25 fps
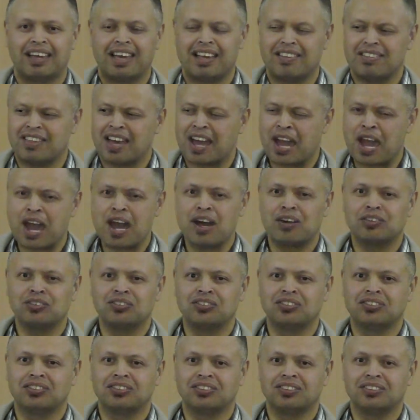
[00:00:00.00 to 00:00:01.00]
And the
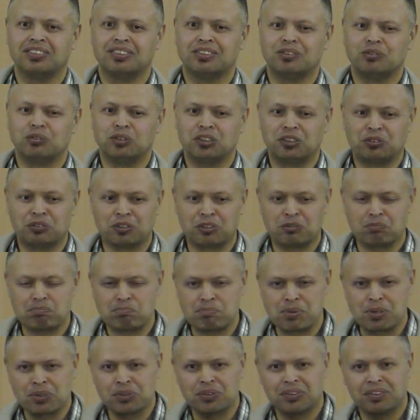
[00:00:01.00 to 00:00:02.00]
house which was
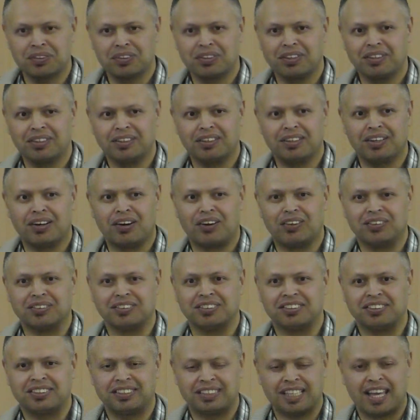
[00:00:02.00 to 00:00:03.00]
built on
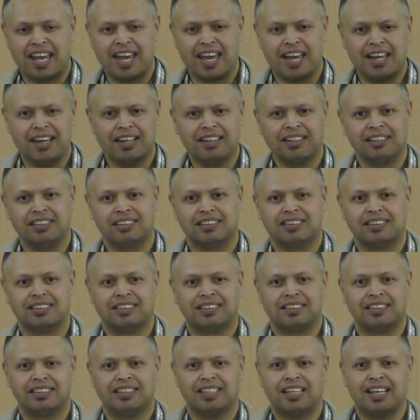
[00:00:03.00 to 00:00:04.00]
sand
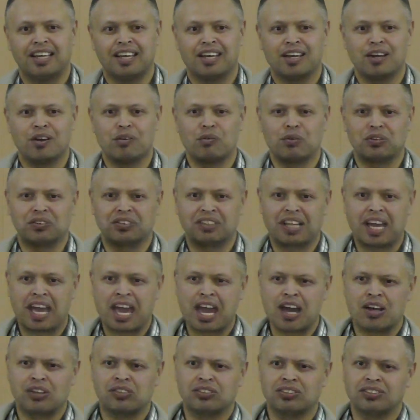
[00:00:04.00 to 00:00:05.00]
was the
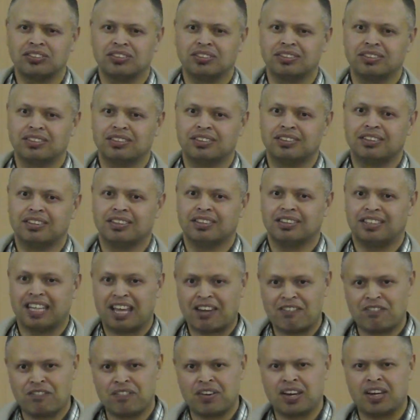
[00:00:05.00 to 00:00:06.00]
house
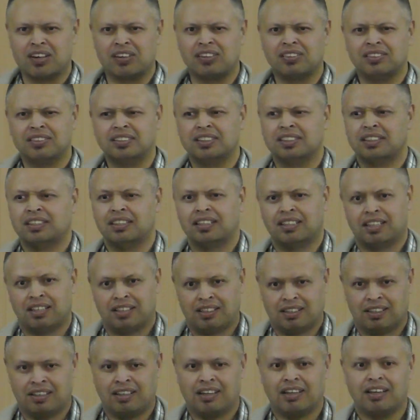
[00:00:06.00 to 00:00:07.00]
that fell.
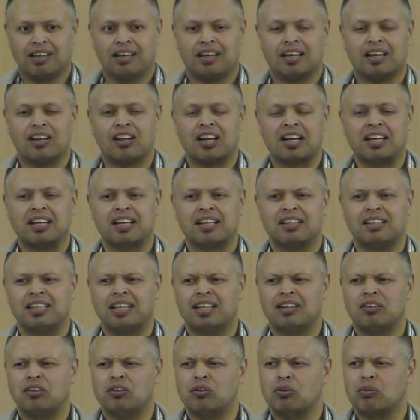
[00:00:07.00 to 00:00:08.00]
And like I
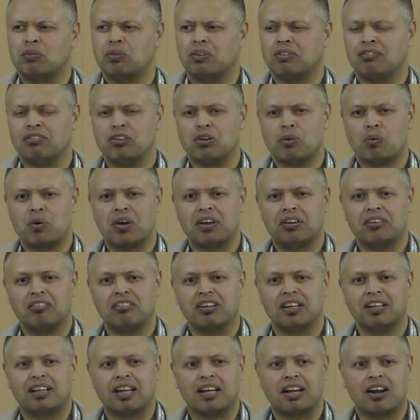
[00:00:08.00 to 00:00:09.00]
said, you, if you're
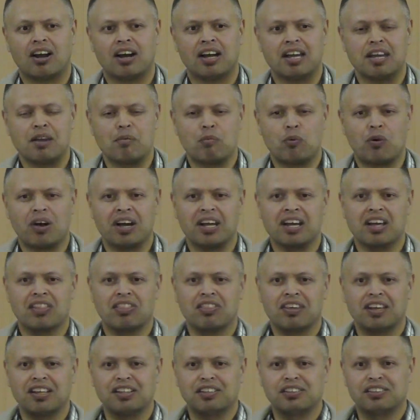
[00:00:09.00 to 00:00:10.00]
wondering, like I am, why are
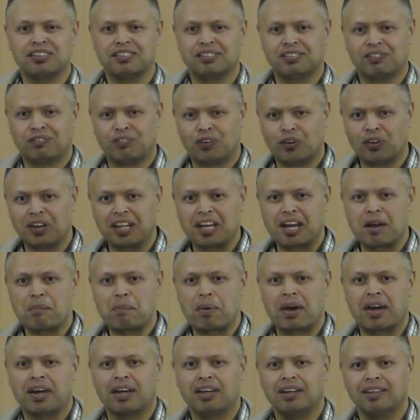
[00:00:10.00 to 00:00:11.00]
things falling
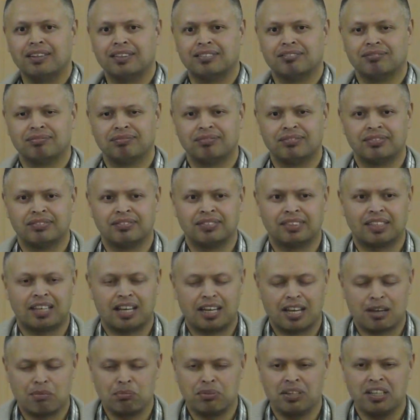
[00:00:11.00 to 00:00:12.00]
apart?
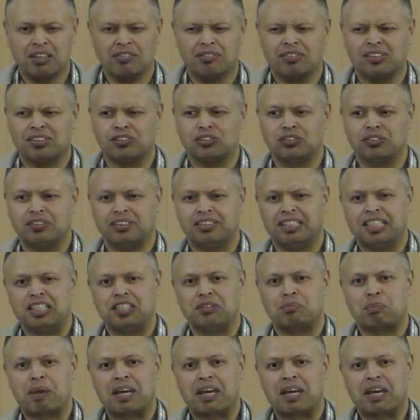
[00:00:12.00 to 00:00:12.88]
I believe this, these